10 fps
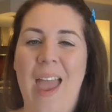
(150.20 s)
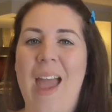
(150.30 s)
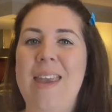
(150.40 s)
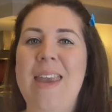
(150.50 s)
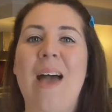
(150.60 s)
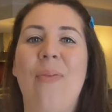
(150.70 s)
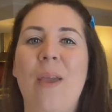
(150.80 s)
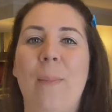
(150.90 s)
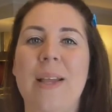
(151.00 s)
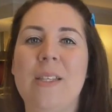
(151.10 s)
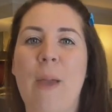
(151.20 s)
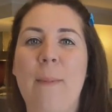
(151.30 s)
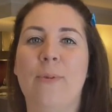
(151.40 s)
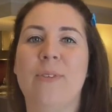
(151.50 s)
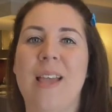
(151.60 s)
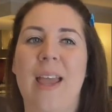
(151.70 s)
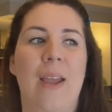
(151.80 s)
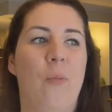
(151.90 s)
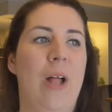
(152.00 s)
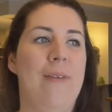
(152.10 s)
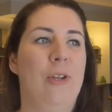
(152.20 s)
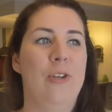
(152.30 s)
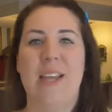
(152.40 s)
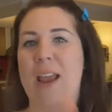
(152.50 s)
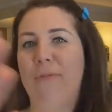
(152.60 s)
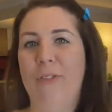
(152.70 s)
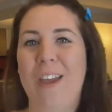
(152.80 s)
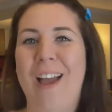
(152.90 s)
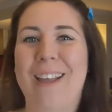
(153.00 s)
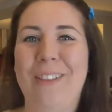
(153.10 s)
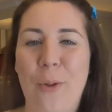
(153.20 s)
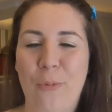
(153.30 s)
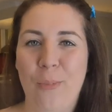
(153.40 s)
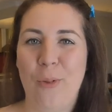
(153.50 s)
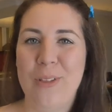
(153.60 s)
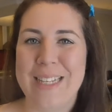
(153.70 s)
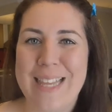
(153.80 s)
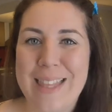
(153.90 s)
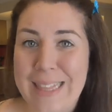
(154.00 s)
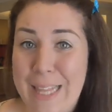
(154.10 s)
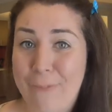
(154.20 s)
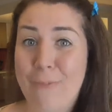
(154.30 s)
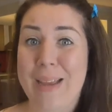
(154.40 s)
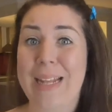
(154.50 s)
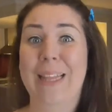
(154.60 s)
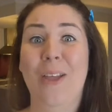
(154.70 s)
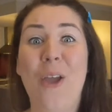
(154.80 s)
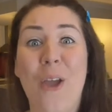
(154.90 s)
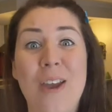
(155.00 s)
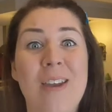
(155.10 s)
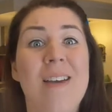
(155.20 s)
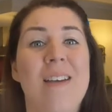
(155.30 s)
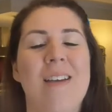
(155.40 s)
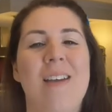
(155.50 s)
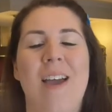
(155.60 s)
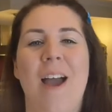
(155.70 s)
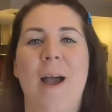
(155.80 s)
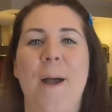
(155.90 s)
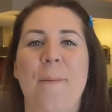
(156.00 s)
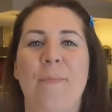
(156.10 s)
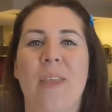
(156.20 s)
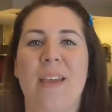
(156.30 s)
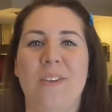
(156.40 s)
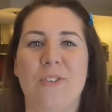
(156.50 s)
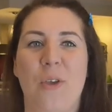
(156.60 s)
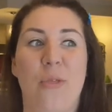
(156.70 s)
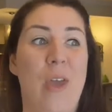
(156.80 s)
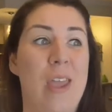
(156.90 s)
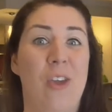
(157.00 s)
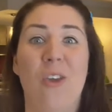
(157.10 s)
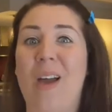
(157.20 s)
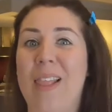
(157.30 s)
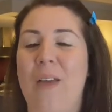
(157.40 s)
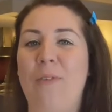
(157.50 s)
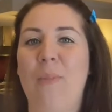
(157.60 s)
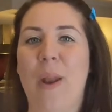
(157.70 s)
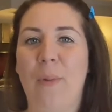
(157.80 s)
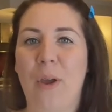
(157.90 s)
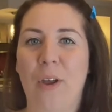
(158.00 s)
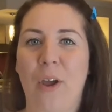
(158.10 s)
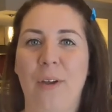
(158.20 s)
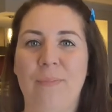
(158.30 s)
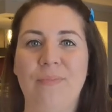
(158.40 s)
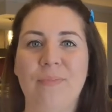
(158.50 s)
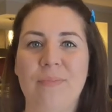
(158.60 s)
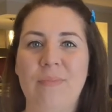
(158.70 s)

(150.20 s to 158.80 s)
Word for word: And nothing beats people saying, Well, I've learned everything I can learn from you, and there's nothing left for me to learn. Um, so thank you, I love you, but I'm going to go